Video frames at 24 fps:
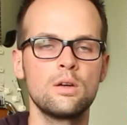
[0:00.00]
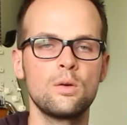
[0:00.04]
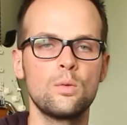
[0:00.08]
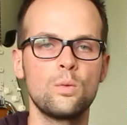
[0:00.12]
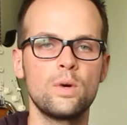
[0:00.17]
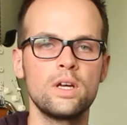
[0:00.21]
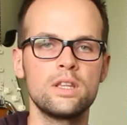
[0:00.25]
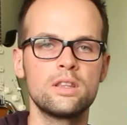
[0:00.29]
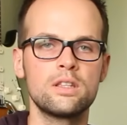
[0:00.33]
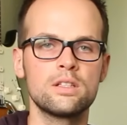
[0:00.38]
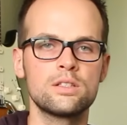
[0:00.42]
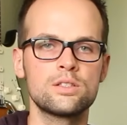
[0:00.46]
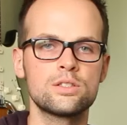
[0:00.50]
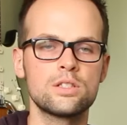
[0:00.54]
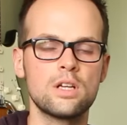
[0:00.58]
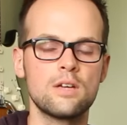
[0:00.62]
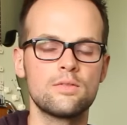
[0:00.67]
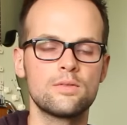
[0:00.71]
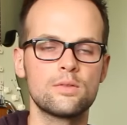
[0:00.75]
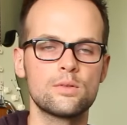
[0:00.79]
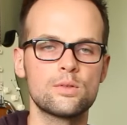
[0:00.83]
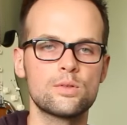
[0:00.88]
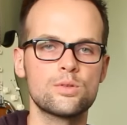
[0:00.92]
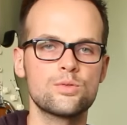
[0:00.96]
with the
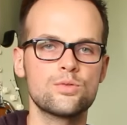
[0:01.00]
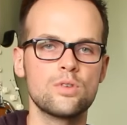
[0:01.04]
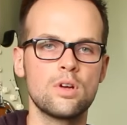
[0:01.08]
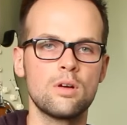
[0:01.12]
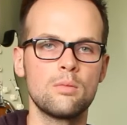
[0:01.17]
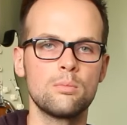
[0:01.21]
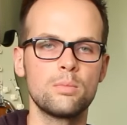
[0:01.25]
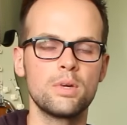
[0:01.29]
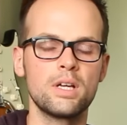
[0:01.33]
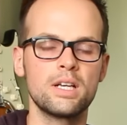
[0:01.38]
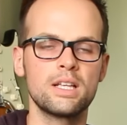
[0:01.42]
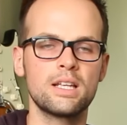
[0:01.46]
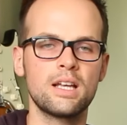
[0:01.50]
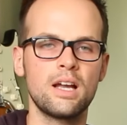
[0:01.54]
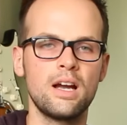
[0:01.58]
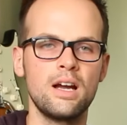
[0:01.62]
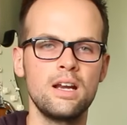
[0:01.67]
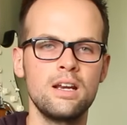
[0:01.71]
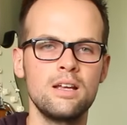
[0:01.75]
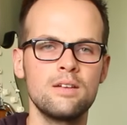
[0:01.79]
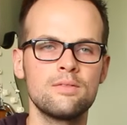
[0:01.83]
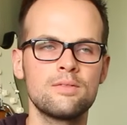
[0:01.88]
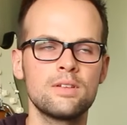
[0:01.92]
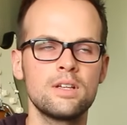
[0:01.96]
shuffle strum, but
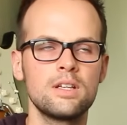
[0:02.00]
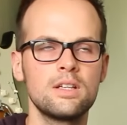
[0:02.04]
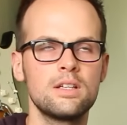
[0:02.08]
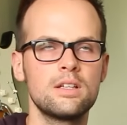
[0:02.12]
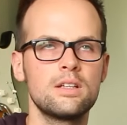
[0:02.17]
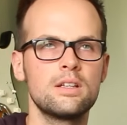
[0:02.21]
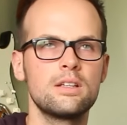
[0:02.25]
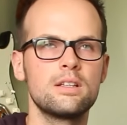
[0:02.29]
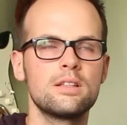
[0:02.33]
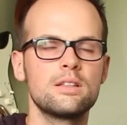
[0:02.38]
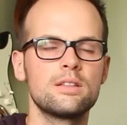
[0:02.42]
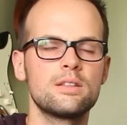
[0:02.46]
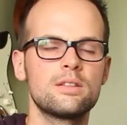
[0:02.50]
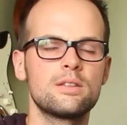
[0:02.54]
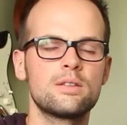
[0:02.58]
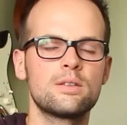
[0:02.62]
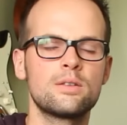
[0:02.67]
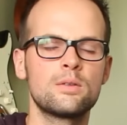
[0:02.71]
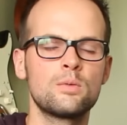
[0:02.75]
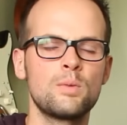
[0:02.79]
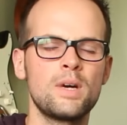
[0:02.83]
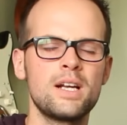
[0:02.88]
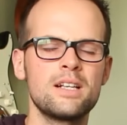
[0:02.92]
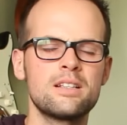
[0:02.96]
kind of
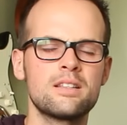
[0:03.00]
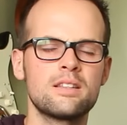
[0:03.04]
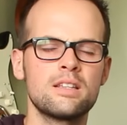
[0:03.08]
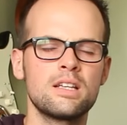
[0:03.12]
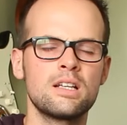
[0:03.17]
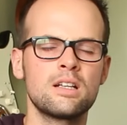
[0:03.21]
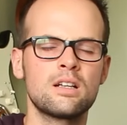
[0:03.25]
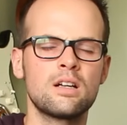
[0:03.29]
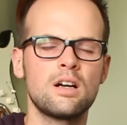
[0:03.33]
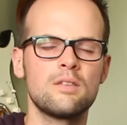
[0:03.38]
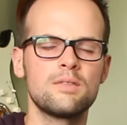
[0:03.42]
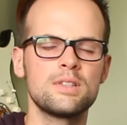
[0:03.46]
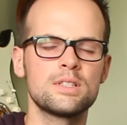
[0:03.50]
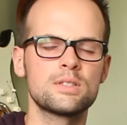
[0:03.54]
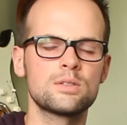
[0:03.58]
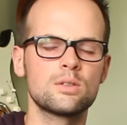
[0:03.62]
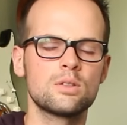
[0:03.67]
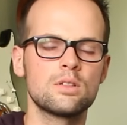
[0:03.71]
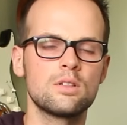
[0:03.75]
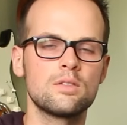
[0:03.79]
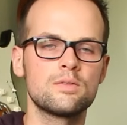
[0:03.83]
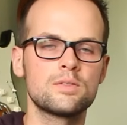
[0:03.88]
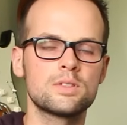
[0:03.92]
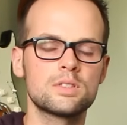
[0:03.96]
the way to think of is
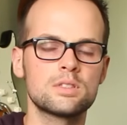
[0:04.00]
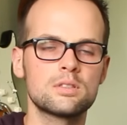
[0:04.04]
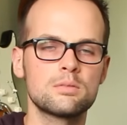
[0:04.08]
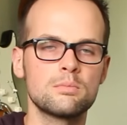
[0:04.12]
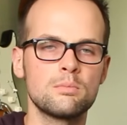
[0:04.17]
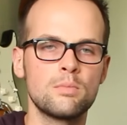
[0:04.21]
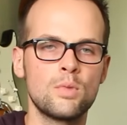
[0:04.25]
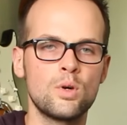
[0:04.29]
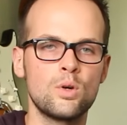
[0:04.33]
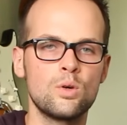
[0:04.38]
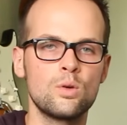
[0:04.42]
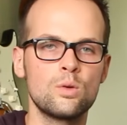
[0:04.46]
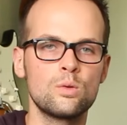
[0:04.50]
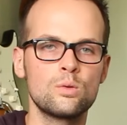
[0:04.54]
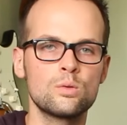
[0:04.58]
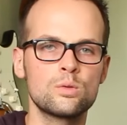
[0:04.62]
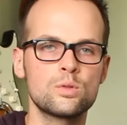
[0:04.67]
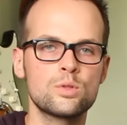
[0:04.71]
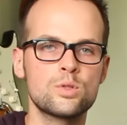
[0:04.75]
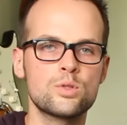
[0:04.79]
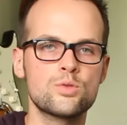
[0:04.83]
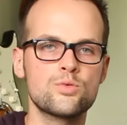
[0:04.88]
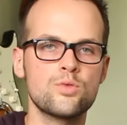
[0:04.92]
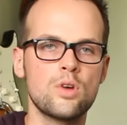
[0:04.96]
sort of small
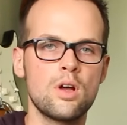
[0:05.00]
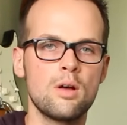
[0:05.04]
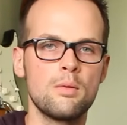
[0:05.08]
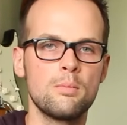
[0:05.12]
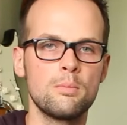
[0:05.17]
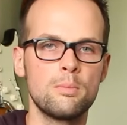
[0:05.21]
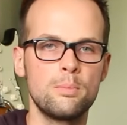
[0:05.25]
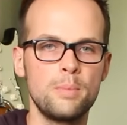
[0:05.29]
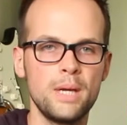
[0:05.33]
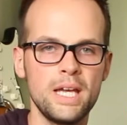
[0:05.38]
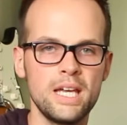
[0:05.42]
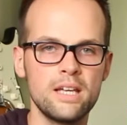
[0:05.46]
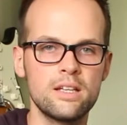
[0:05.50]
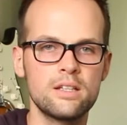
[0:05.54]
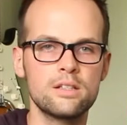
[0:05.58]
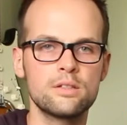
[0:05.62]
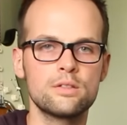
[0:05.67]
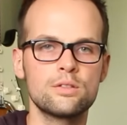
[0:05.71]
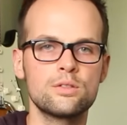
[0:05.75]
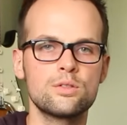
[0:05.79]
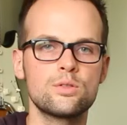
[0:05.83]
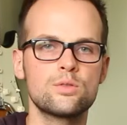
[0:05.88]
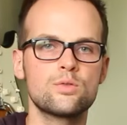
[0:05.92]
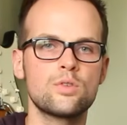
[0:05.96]
strum, big
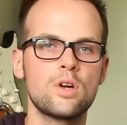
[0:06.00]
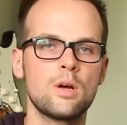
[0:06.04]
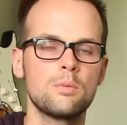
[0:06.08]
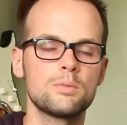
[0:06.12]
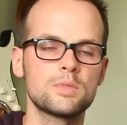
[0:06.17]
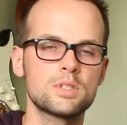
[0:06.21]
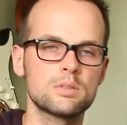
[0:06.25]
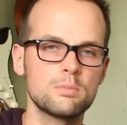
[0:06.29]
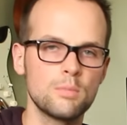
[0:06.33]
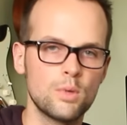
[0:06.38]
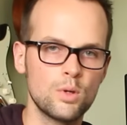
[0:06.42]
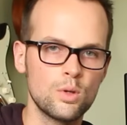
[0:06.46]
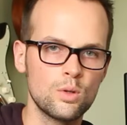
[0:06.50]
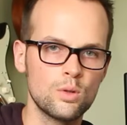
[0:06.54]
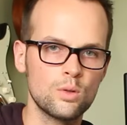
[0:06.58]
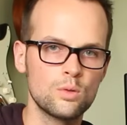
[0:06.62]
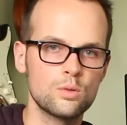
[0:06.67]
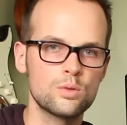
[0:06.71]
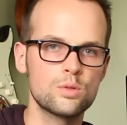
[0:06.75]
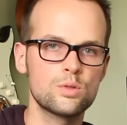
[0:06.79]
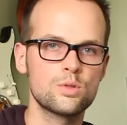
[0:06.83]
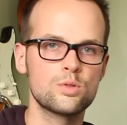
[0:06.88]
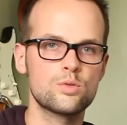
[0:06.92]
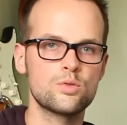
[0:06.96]
strum, small
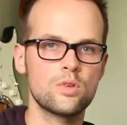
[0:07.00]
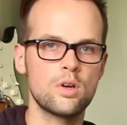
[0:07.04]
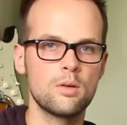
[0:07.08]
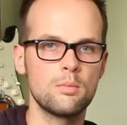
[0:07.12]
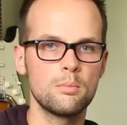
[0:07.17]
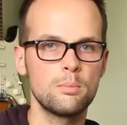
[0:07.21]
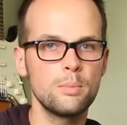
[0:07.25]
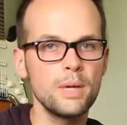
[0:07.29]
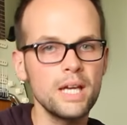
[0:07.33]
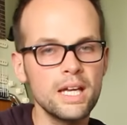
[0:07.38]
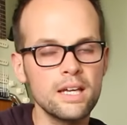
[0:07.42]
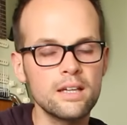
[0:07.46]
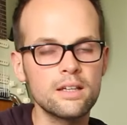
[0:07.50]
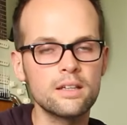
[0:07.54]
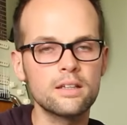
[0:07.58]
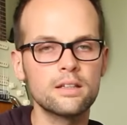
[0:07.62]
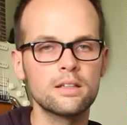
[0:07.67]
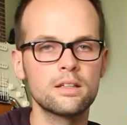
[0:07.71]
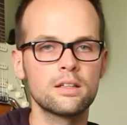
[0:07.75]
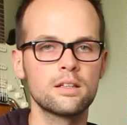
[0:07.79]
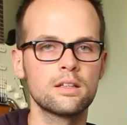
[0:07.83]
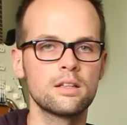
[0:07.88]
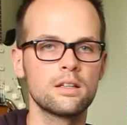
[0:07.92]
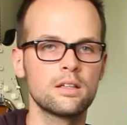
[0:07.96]
strum, big,
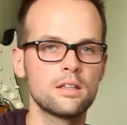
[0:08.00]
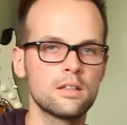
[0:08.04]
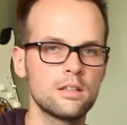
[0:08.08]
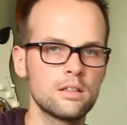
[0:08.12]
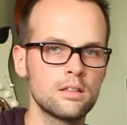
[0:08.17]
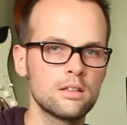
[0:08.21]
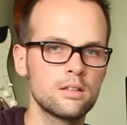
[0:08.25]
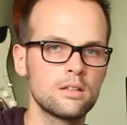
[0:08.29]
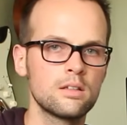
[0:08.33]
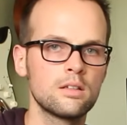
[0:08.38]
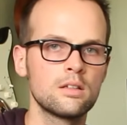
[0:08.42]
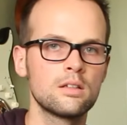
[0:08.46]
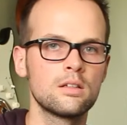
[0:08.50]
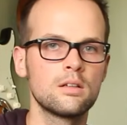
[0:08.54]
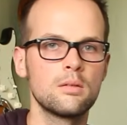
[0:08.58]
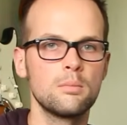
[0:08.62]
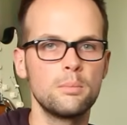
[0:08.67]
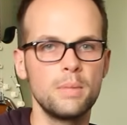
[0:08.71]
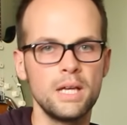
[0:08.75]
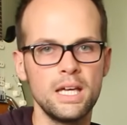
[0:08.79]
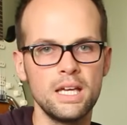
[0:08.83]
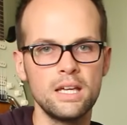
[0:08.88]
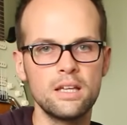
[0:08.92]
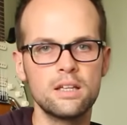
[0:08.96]

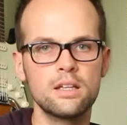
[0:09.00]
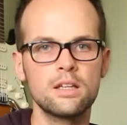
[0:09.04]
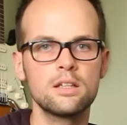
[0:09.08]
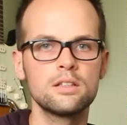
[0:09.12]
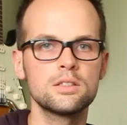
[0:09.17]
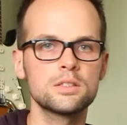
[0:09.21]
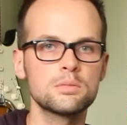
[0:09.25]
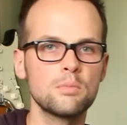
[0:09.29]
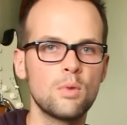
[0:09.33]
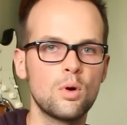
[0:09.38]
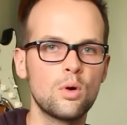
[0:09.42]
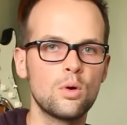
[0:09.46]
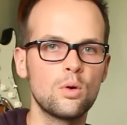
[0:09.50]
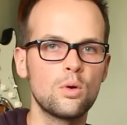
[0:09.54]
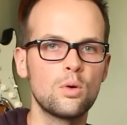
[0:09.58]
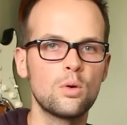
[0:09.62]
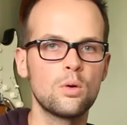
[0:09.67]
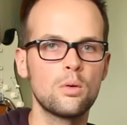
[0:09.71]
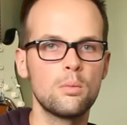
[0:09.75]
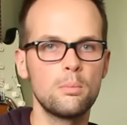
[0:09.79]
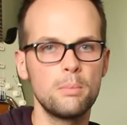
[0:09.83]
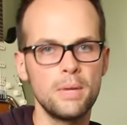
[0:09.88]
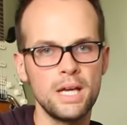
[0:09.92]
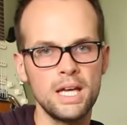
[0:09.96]
big, small,
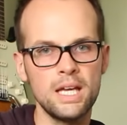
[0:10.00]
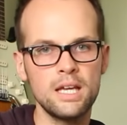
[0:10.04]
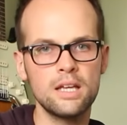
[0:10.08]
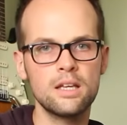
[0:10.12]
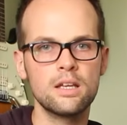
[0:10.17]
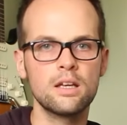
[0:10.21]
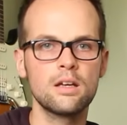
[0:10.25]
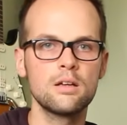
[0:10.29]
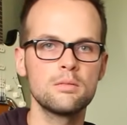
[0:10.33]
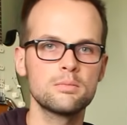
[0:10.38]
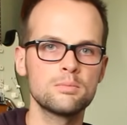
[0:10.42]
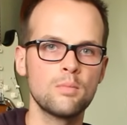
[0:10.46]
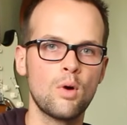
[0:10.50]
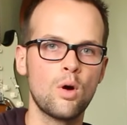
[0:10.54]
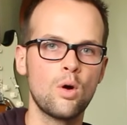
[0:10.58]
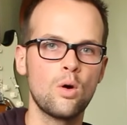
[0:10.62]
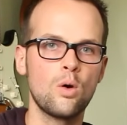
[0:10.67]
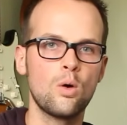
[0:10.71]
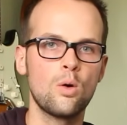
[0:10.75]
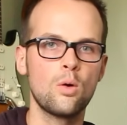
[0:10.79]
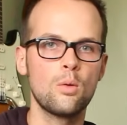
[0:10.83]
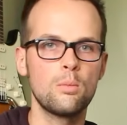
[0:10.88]
big, small,